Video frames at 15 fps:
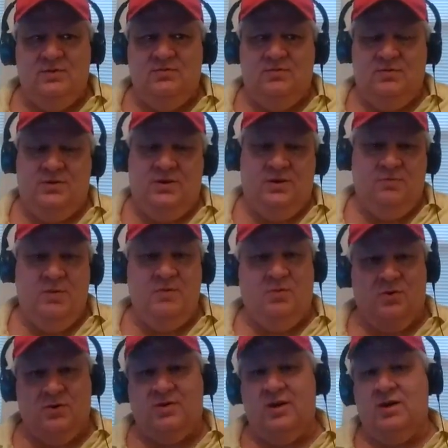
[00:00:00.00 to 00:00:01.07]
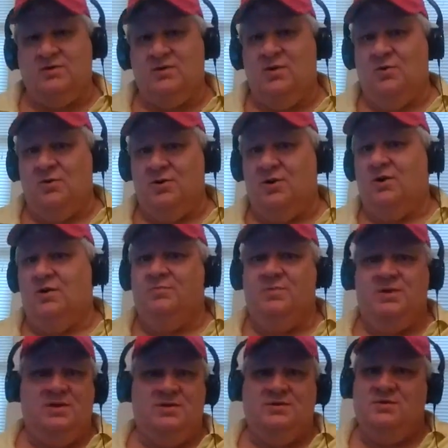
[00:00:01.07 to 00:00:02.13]
there'd be more things going on
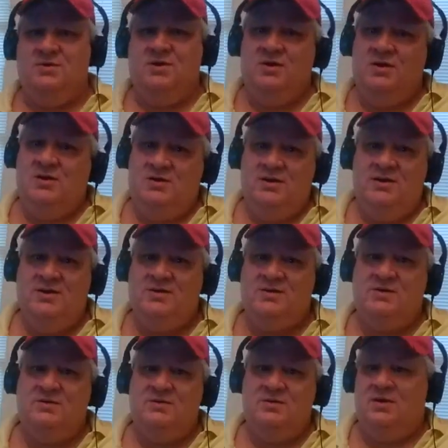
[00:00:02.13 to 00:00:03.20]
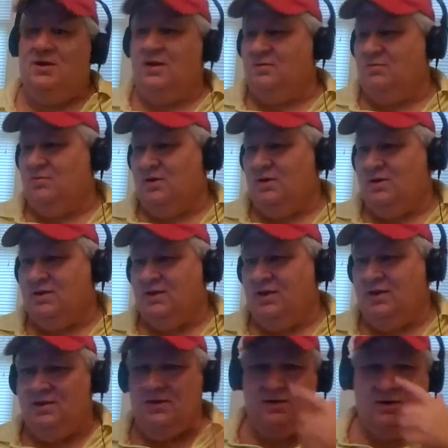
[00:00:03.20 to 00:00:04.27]
because you could at least, like I
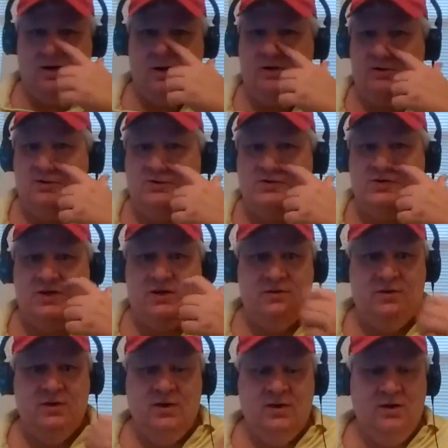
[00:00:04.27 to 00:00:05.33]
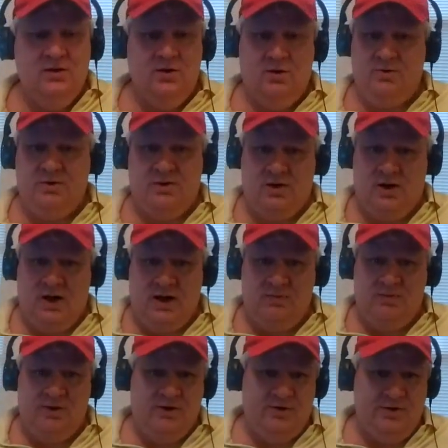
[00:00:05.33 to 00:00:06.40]
think Claro said, go to the
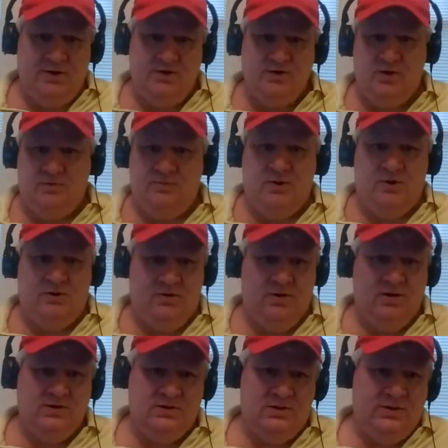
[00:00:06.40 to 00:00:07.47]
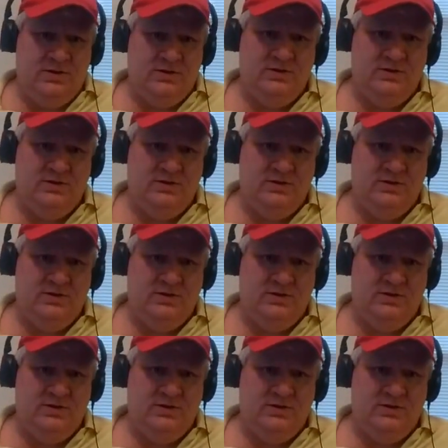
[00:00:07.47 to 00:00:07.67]
library and jump on Craigslist.